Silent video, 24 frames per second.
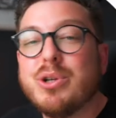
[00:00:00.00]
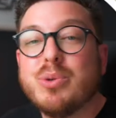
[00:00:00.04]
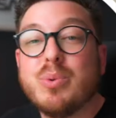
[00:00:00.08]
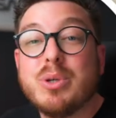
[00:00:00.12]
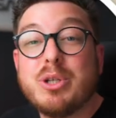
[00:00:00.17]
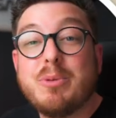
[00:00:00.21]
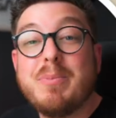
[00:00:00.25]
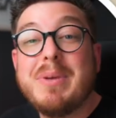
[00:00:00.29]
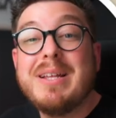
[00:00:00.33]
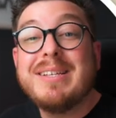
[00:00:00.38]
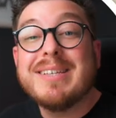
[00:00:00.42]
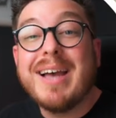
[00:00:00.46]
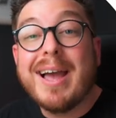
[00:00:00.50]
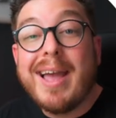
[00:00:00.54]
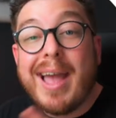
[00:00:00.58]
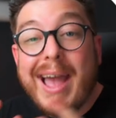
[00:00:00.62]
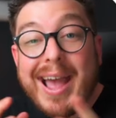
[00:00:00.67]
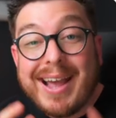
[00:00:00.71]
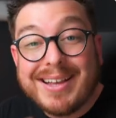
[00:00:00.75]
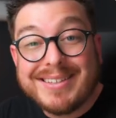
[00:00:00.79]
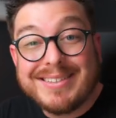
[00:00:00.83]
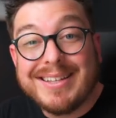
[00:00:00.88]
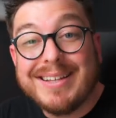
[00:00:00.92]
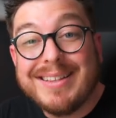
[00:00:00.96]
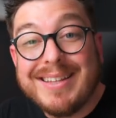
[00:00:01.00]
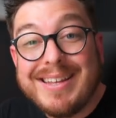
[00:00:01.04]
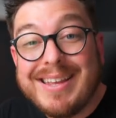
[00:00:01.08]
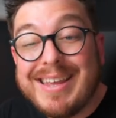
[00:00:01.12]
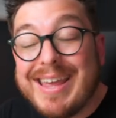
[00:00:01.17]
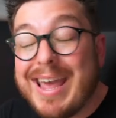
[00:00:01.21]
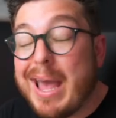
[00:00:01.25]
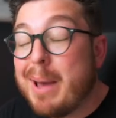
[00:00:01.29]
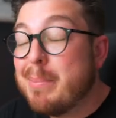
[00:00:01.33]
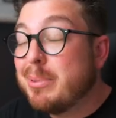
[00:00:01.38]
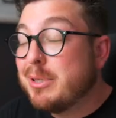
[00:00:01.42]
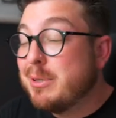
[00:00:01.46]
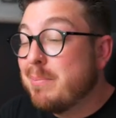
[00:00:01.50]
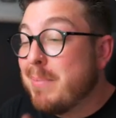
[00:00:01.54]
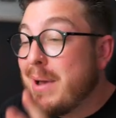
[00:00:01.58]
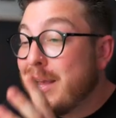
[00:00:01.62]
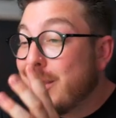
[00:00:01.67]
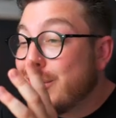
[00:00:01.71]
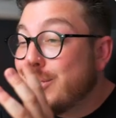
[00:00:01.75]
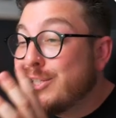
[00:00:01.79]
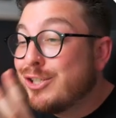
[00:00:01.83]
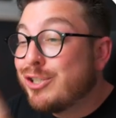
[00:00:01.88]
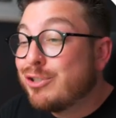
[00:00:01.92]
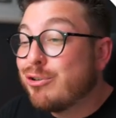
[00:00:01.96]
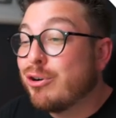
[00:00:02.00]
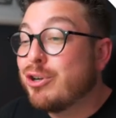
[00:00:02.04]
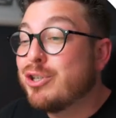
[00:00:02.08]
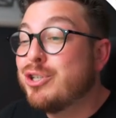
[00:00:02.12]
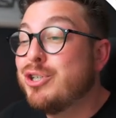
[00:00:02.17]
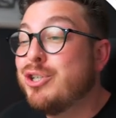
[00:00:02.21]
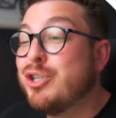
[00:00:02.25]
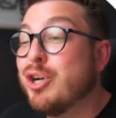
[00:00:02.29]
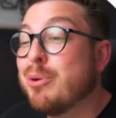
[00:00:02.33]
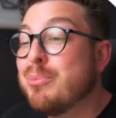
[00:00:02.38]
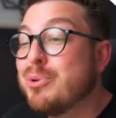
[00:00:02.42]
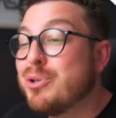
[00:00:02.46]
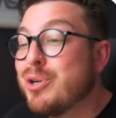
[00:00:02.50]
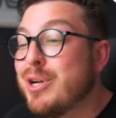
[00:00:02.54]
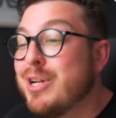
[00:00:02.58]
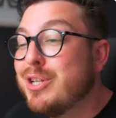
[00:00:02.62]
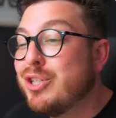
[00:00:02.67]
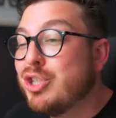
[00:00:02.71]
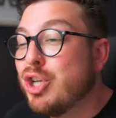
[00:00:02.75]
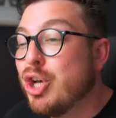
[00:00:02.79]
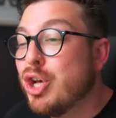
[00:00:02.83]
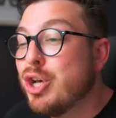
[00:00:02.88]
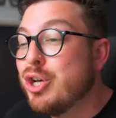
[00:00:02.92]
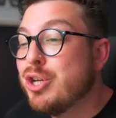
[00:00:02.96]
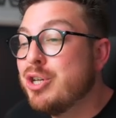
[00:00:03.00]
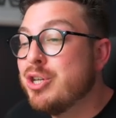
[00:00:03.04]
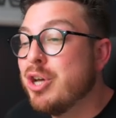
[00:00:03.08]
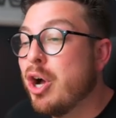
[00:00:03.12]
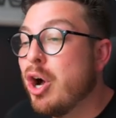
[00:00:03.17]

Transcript: which means I accidentally kept my construction geometry turned